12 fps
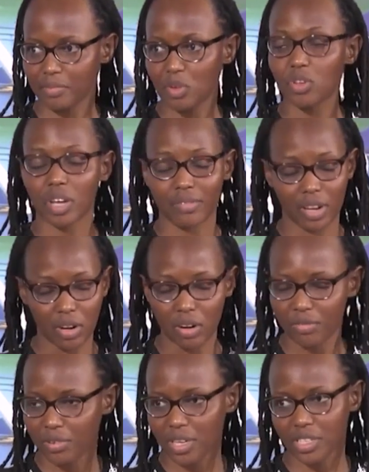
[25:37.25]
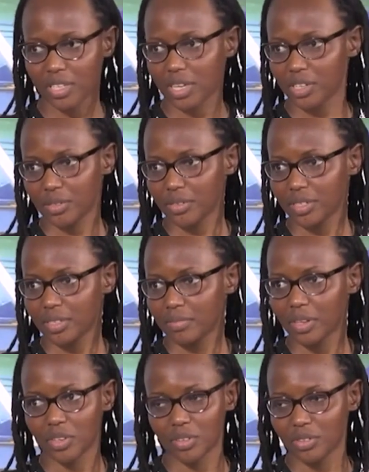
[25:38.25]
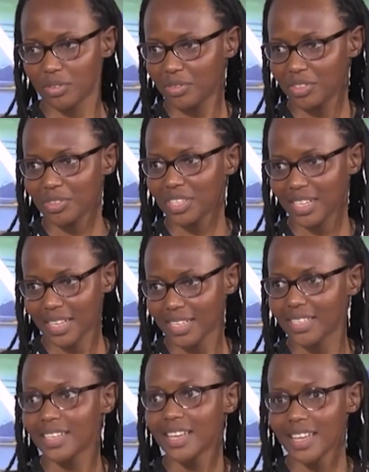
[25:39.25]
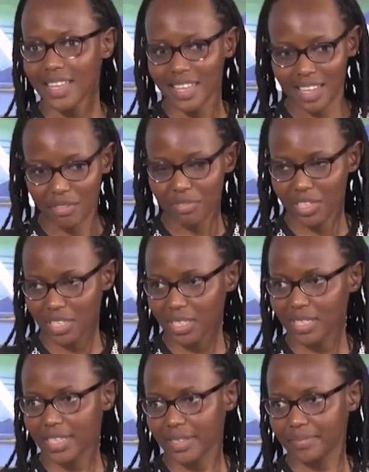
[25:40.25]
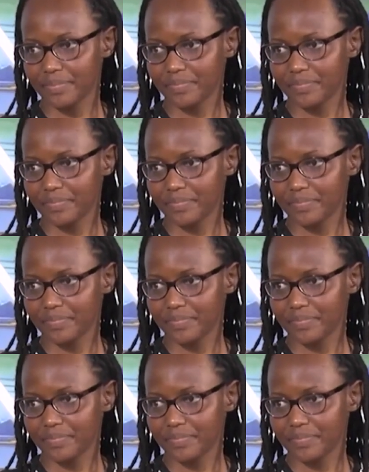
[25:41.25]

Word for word: because we have a lot of natural resource, but you're not using it efficiently.